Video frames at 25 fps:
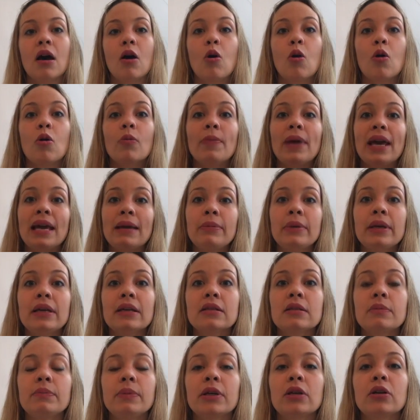Or maybe
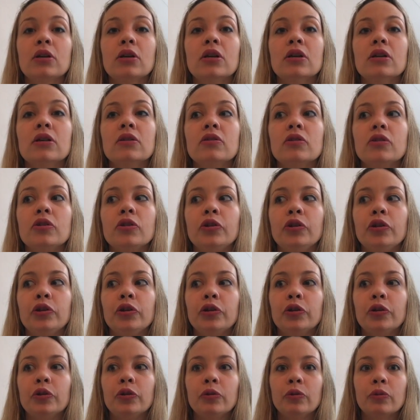it's because
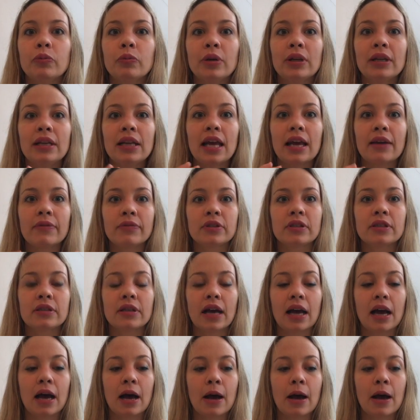you were left